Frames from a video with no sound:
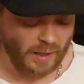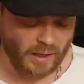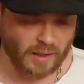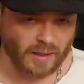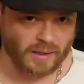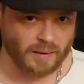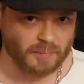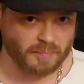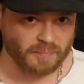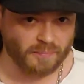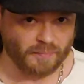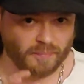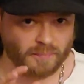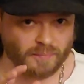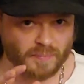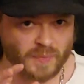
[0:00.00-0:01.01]

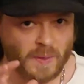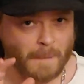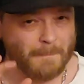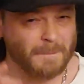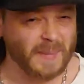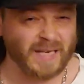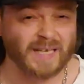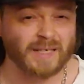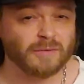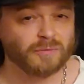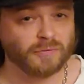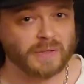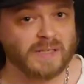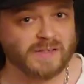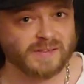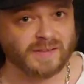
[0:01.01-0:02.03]
The main
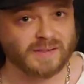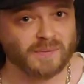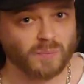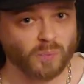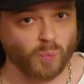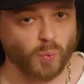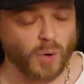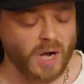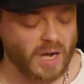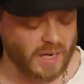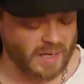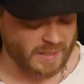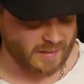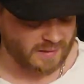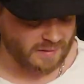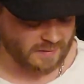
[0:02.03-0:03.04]
reason
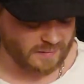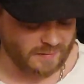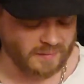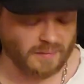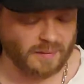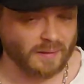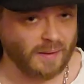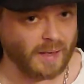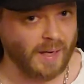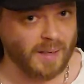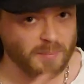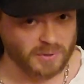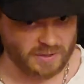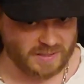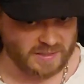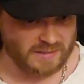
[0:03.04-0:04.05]
why, I
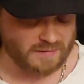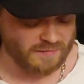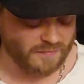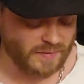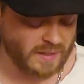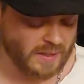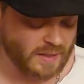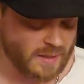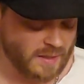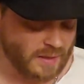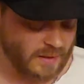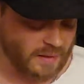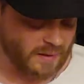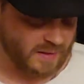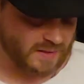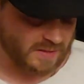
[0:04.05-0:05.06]
believe,
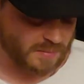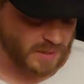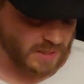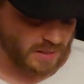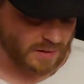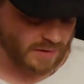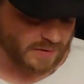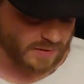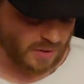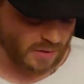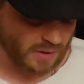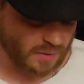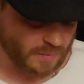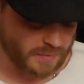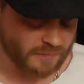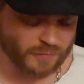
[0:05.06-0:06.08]
is because
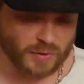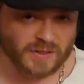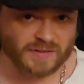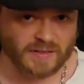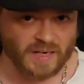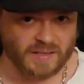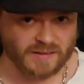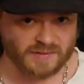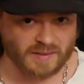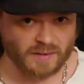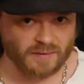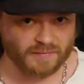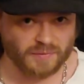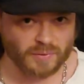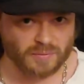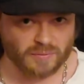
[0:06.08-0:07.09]
carbon-free skates.
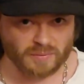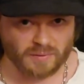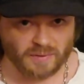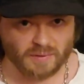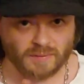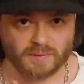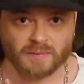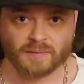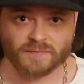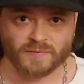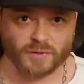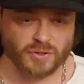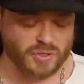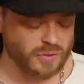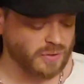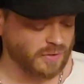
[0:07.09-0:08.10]
Now, if
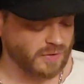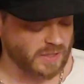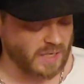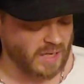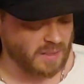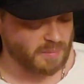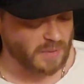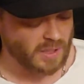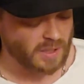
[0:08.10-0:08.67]
you're new to the game,